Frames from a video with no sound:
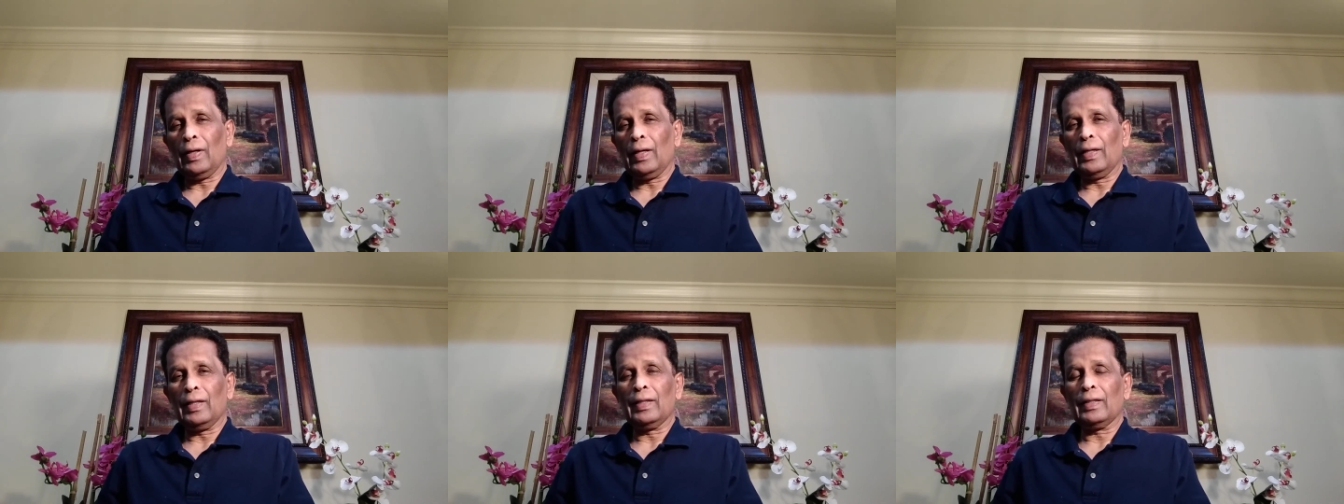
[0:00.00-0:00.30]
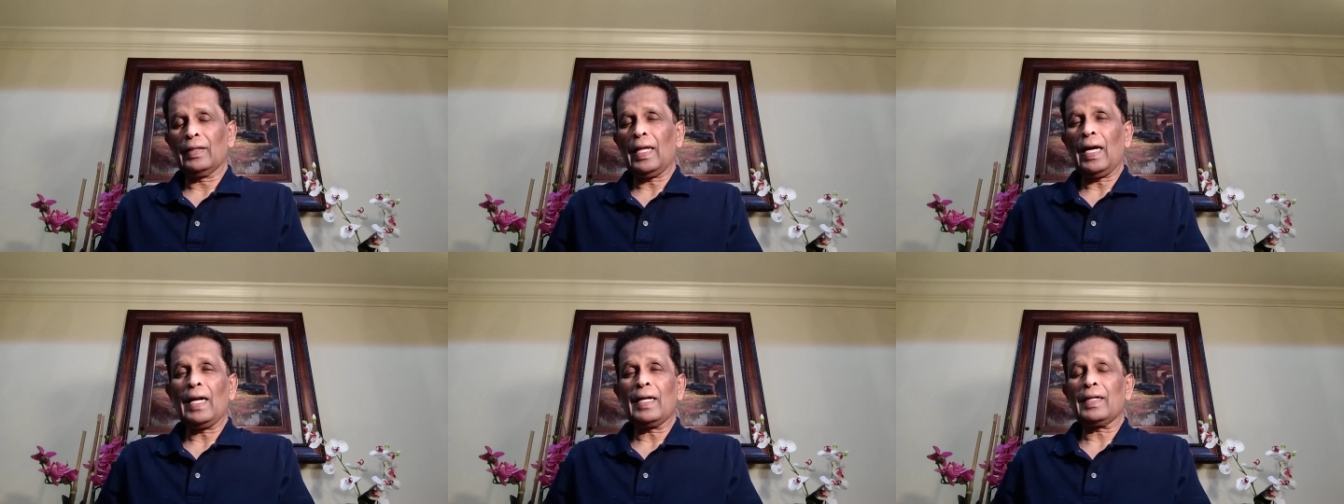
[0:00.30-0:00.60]

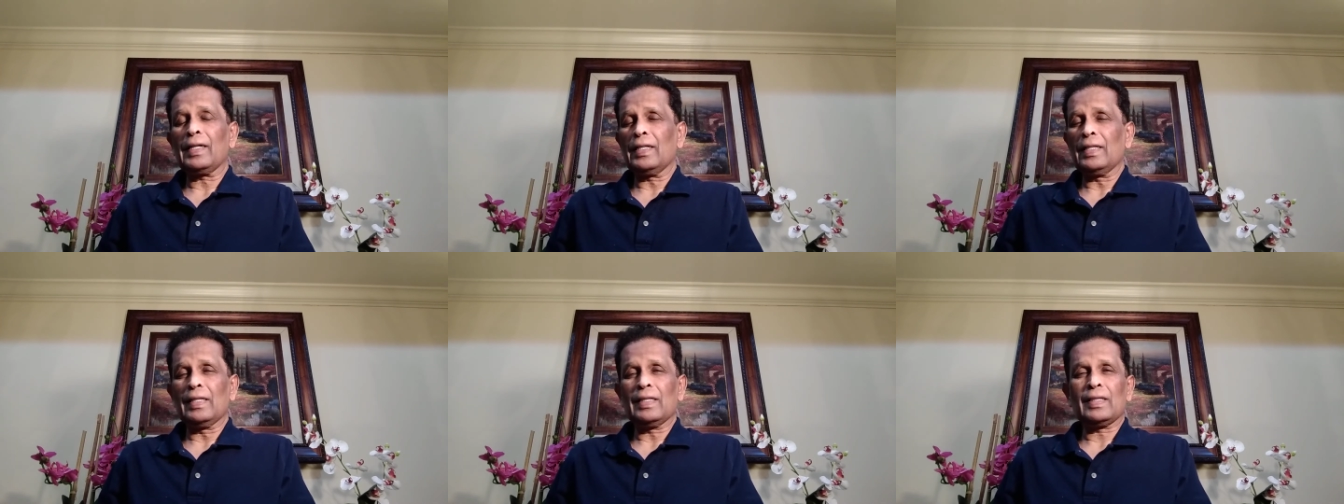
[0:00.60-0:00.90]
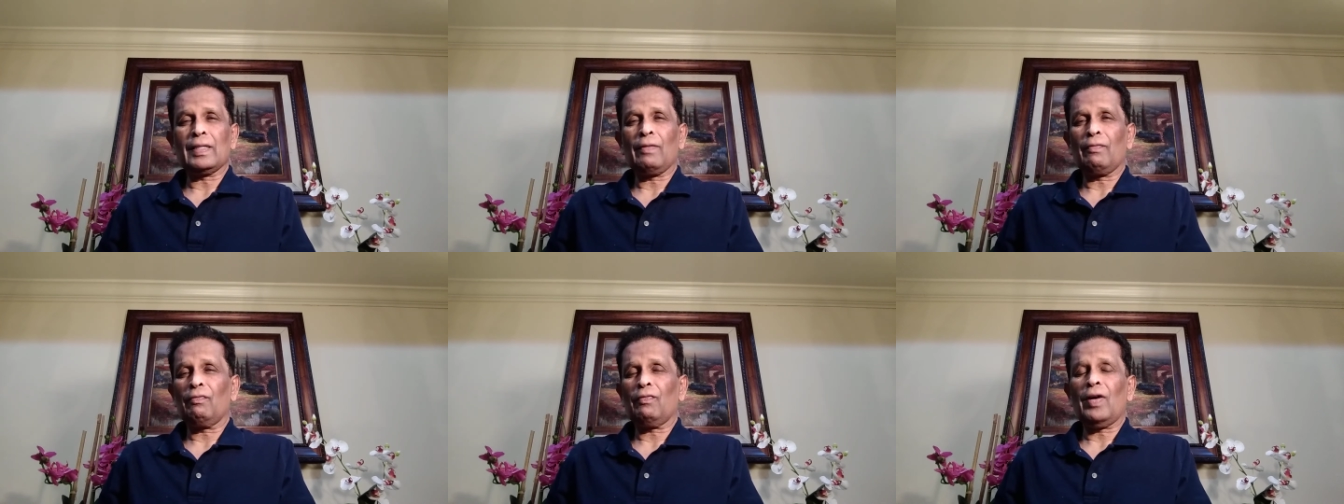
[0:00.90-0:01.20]
and that
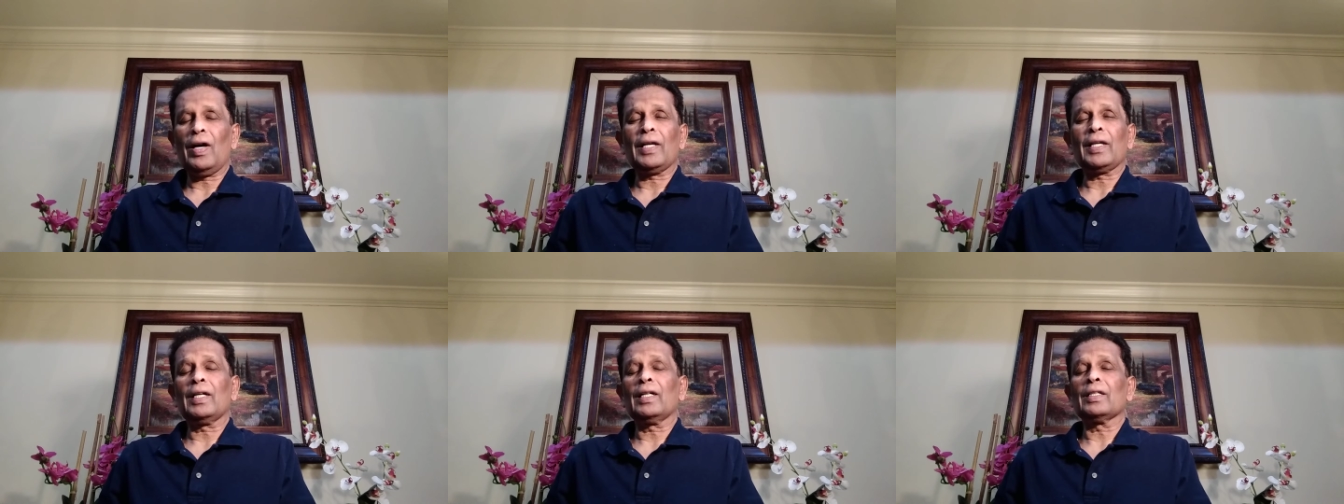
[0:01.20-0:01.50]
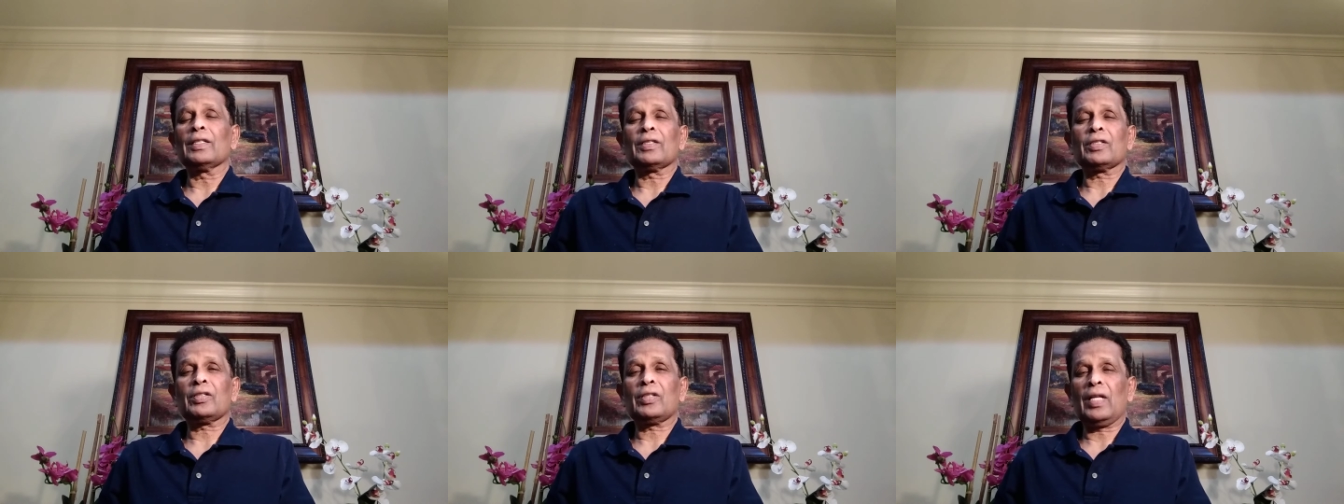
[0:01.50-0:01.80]
is the
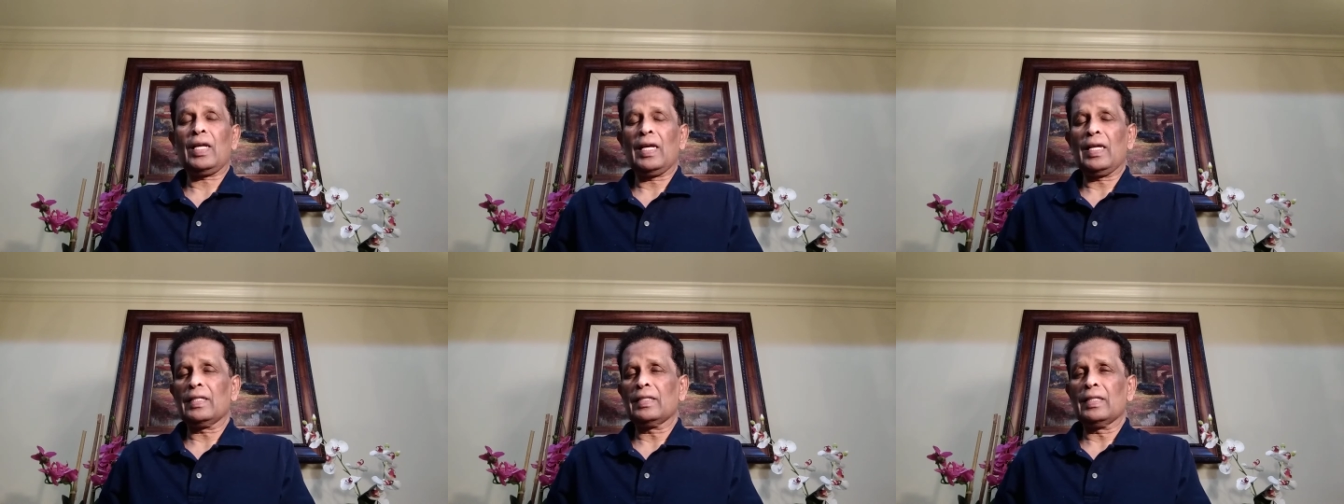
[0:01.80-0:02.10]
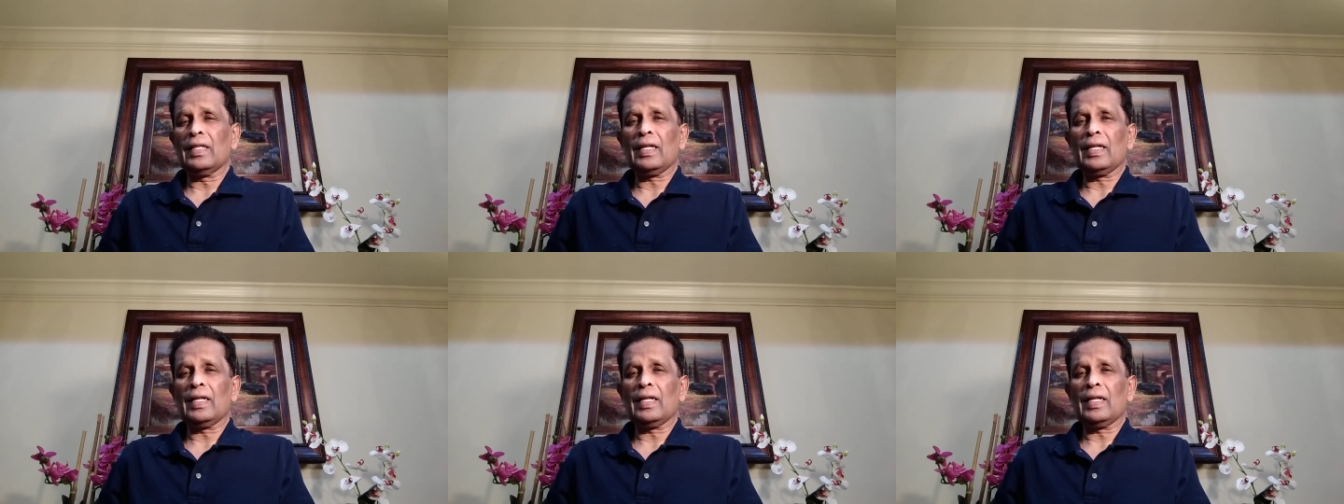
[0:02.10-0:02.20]
final stage.